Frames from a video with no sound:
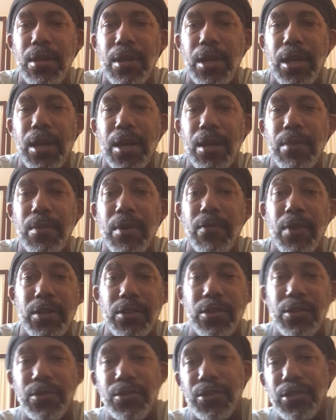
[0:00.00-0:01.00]
a
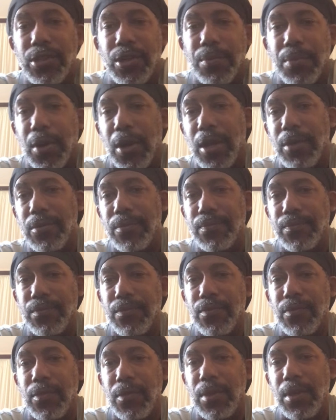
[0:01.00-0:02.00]
resolution to the problem.
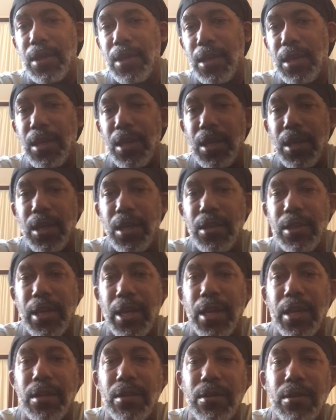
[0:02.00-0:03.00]
He
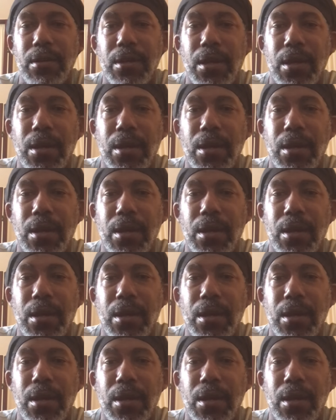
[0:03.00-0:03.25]
then